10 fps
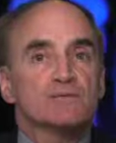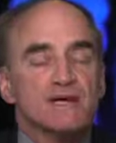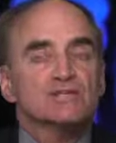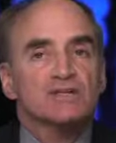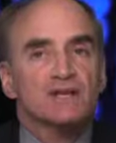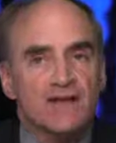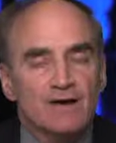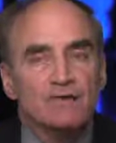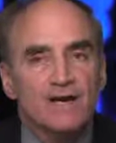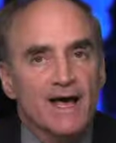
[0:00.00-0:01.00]
mentioned on
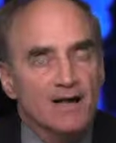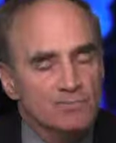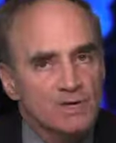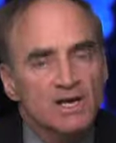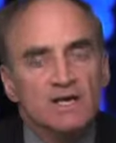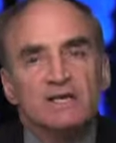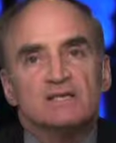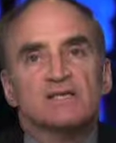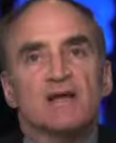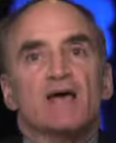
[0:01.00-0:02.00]
that one, Adam,
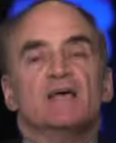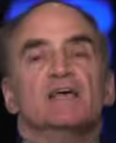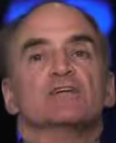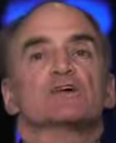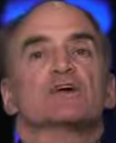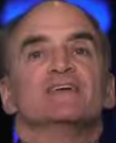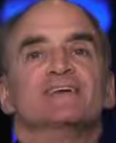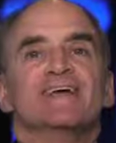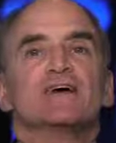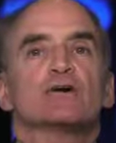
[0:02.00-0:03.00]
is that it took a
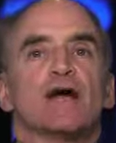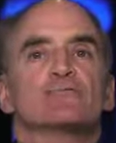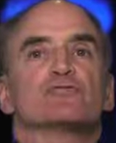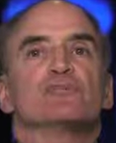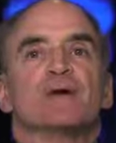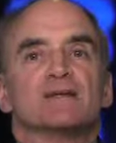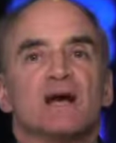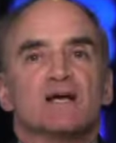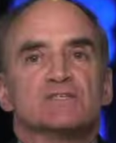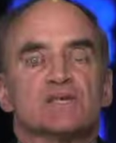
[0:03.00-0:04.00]
year after
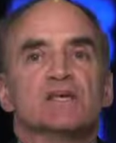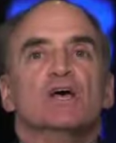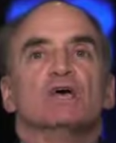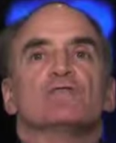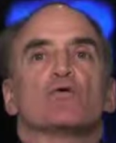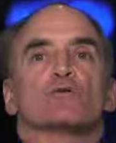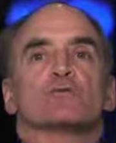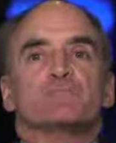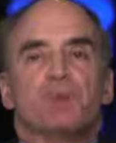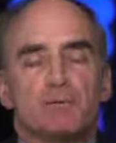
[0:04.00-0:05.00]
Benghazi for the
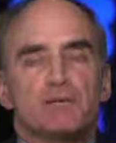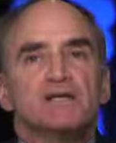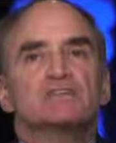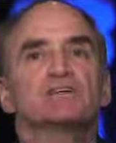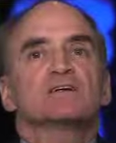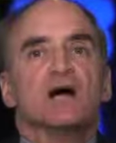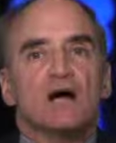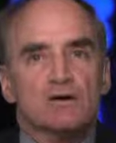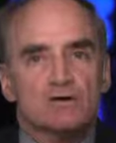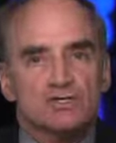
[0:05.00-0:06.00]
Republicans in
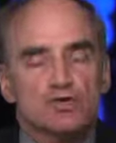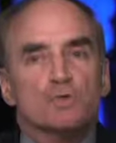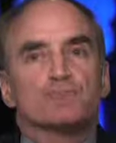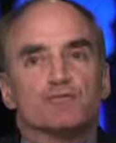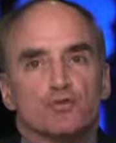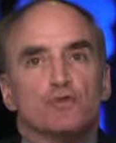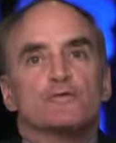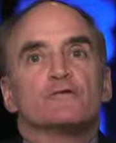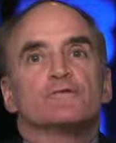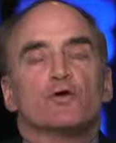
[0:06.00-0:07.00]
Congress to approve
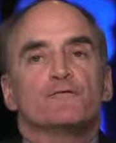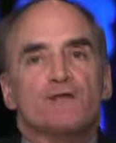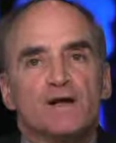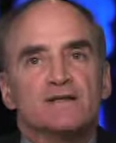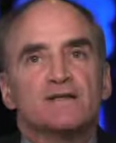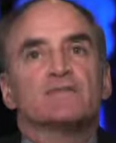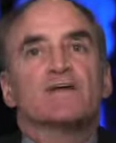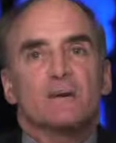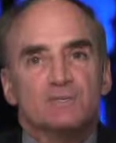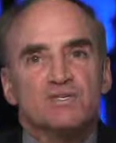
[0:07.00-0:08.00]
the full funding of
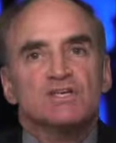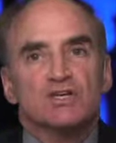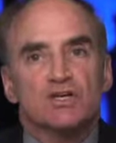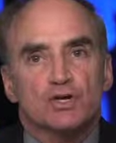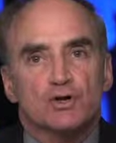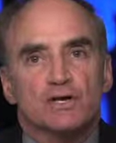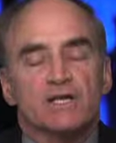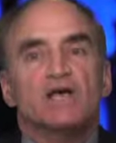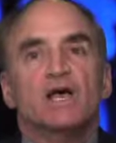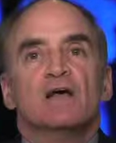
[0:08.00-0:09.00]
embassy
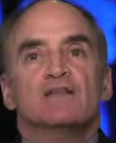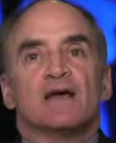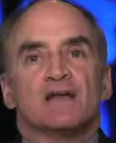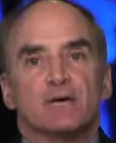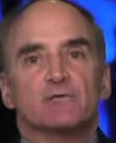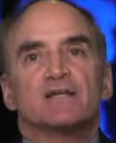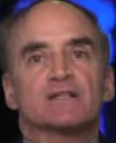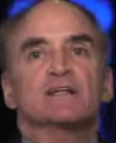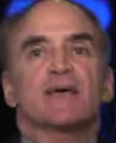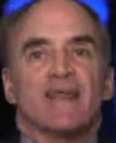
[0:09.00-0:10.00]
security that Hillary
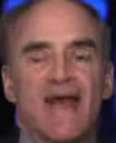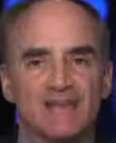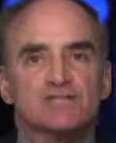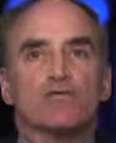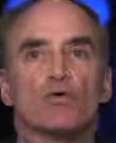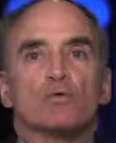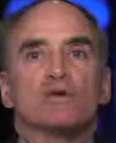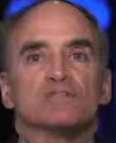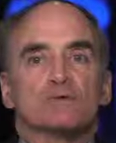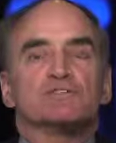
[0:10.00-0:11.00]
Clinton had asked for
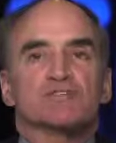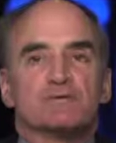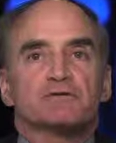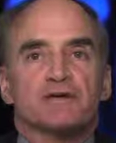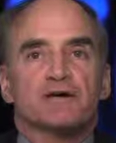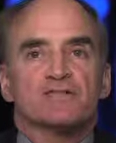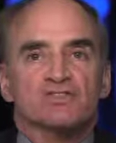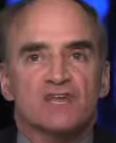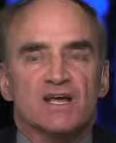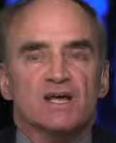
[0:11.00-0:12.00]
when she was Secretary of
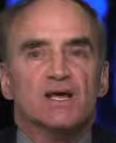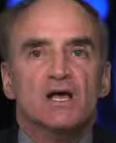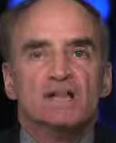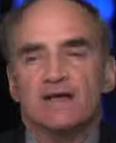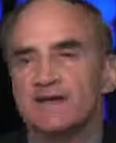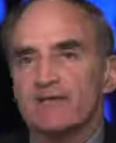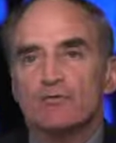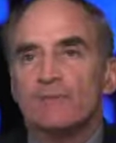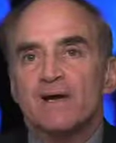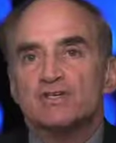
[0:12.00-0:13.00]
State. They
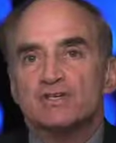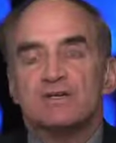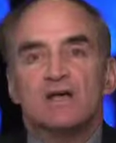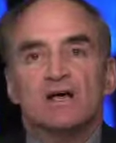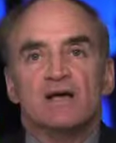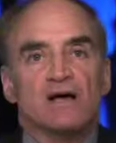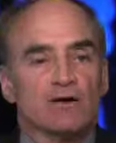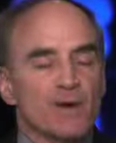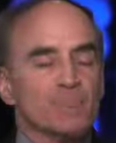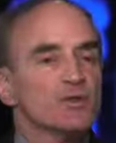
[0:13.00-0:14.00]
never mentioned, and I
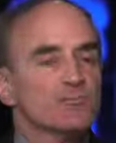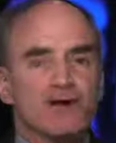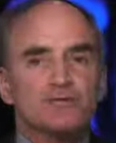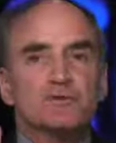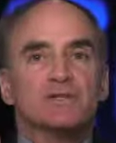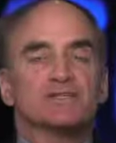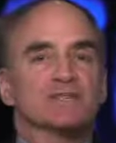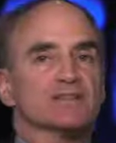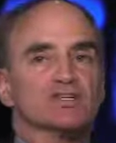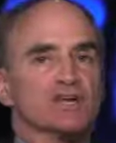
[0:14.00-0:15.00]
remember the press release
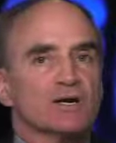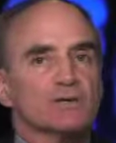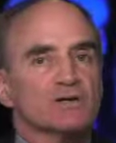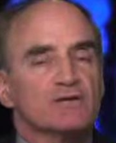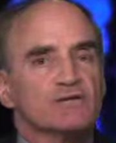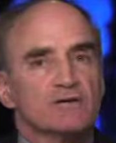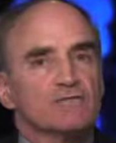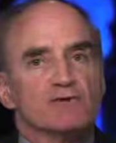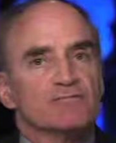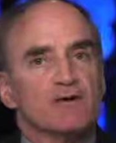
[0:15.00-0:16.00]
that the chairman of
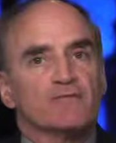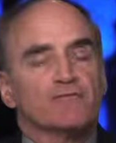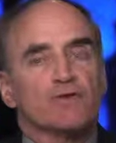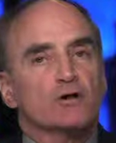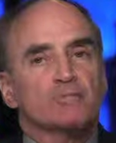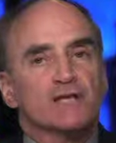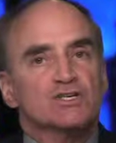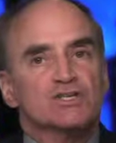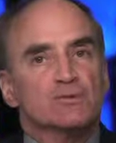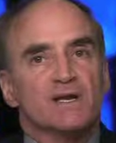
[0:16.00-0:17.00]
the Foreign
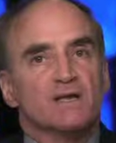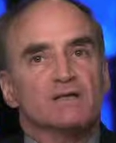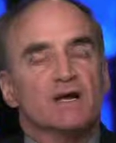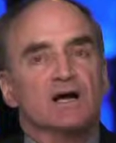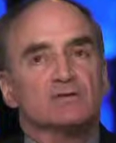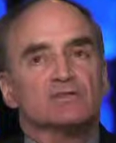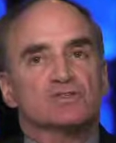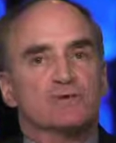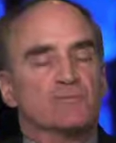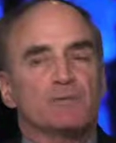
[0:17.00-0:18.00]
Relations Committee in the Congress,
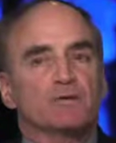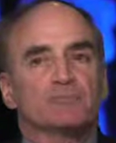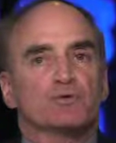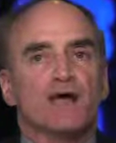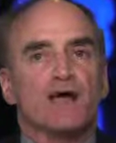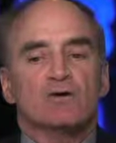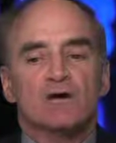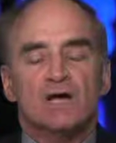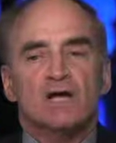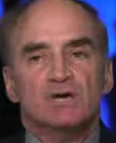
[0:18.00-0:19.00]
the Republican, put out.
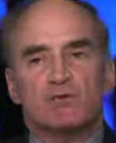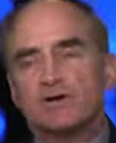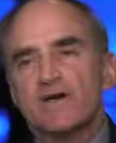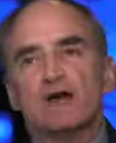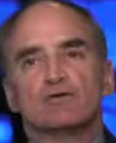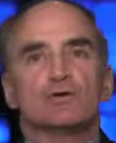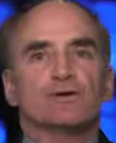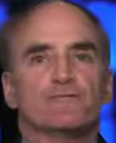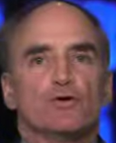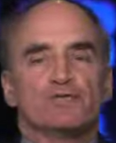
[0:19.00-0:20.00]
We're now doing
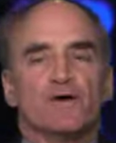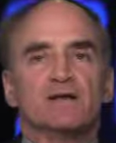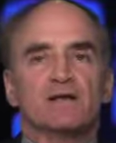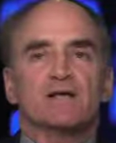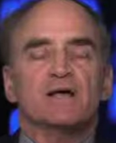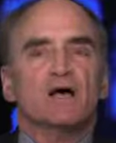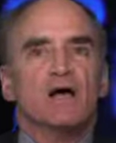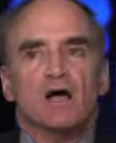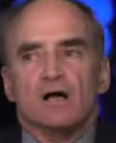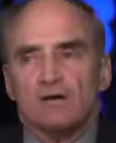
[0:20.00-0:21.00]
full funding.
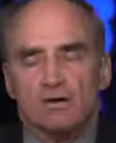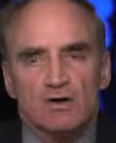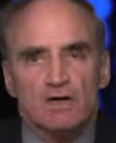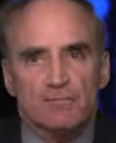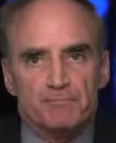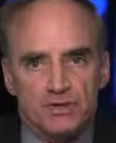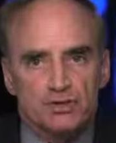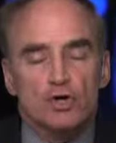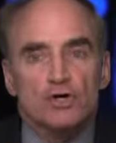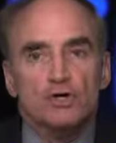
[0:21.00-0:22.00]
It
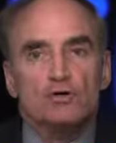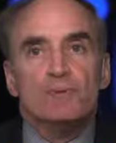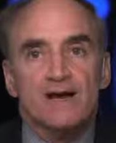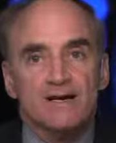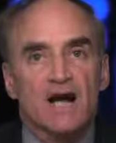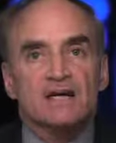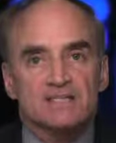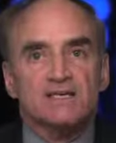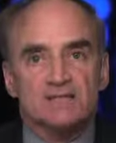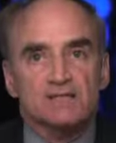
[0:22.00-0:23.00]
took you
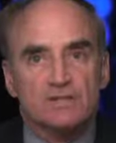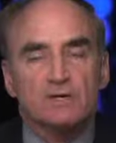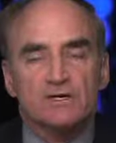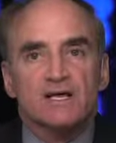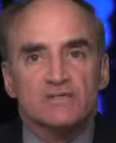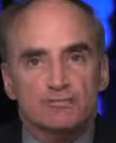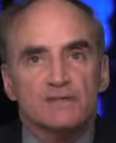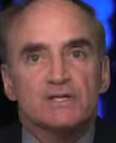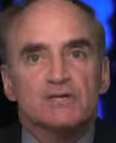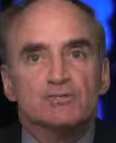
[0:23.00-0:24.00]
Benghazi to do it. That's
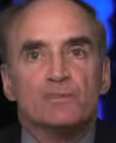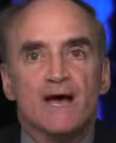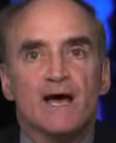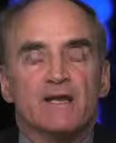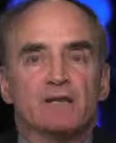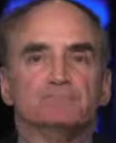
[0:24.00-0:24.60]
really too bad.